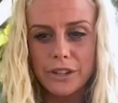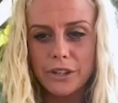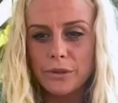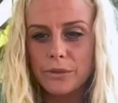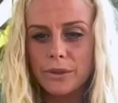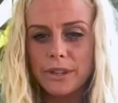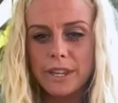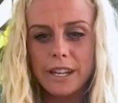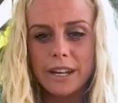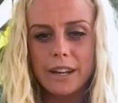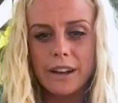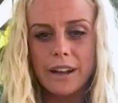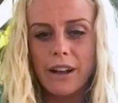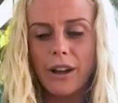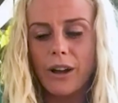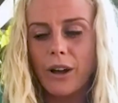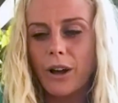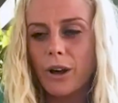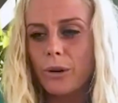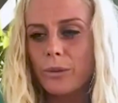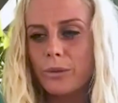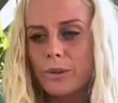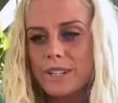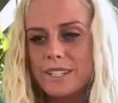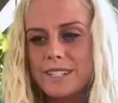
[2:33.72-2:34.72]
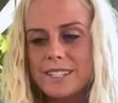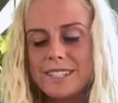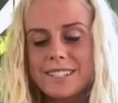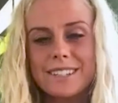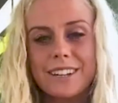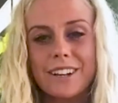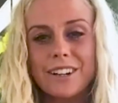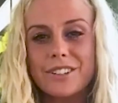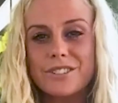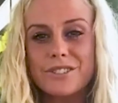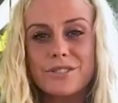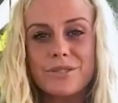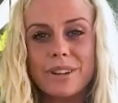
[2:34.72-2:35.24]
You can always
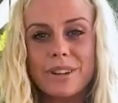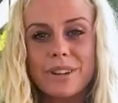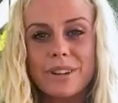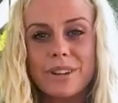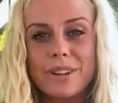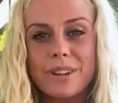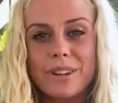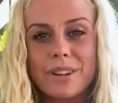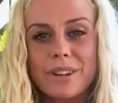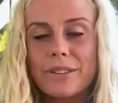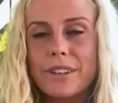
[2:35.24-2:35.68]
start training.